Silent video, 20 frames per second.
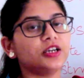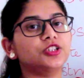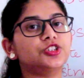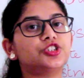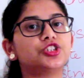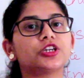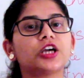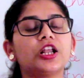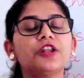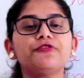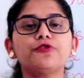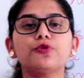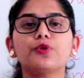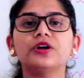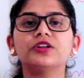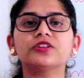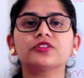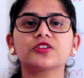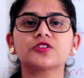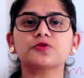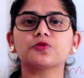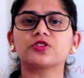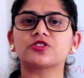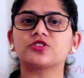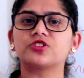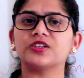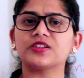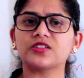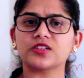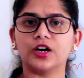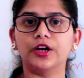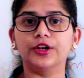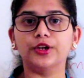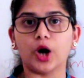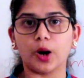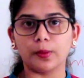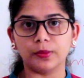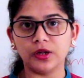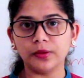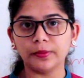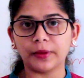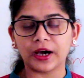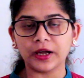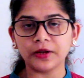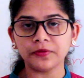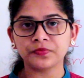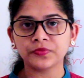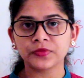G.L. Fuentes was just a normal man,